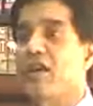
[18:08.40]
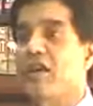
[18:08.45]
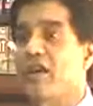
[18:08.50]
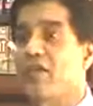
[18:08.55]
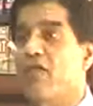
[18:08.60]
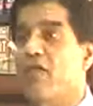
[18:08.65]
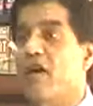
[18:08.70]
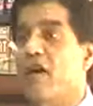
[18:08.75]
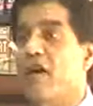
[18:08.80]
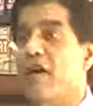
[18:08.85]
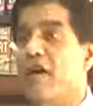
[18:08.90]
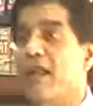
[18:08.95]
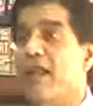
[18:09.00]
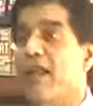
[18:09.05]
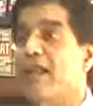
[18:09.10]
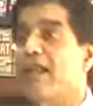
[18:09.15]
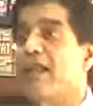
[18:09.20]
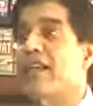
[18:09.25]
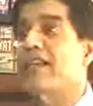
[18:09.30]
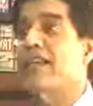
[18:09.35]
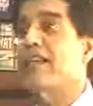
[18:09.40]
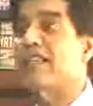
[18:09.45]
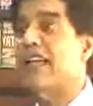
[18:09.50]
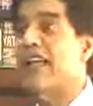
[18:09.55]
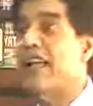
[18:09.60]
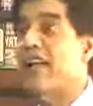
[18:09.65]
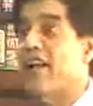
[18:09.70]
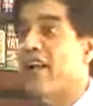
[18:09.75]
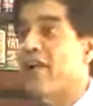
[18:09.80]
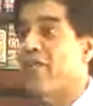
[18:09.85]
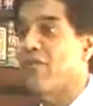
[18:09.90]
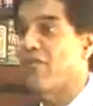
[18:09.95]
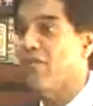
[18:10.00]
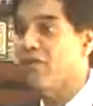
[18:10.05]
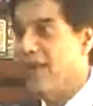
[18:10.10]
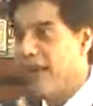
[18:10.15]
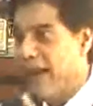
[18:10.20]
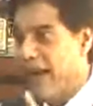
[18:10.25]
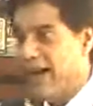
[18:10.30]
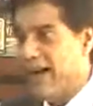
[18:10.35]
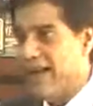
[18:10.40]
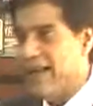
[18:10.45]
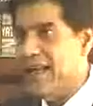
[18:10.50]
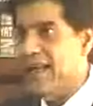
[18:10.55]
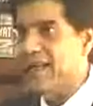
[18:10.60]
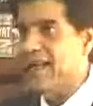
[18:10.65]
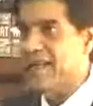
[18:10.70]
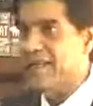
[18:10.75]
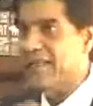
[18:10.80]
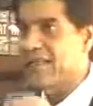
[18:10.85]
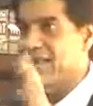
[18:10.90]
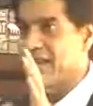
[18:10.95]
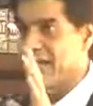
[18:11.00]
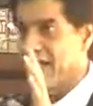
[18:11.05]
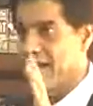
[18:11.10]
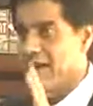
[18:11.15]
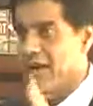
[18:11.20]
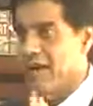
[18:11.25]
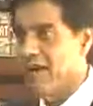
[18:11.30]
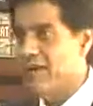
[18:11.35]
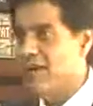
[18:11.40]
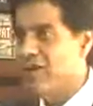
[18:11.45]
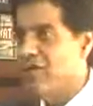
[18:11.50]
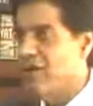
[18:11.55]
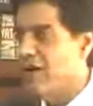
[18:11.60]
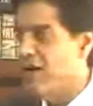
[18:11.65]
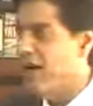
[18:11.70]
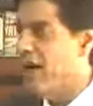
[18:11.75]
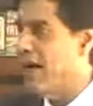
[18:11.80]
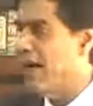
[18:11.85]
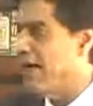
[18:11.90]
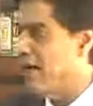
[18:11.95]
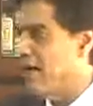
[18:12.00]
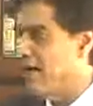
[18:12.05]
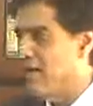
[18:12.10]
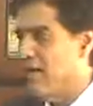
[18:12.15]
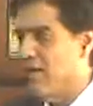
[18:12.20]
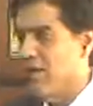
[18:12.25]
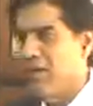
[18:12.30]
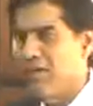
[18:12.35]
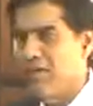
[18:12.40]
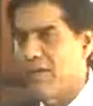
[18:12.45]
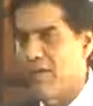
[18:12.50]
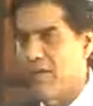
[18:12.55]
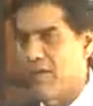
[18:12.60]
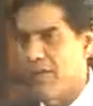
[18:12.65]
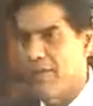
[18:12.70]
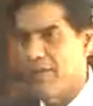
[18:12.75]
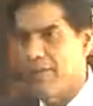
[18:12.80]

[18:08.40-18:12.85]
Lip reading: involved in the sale of flat, that is executory agreement, what we call.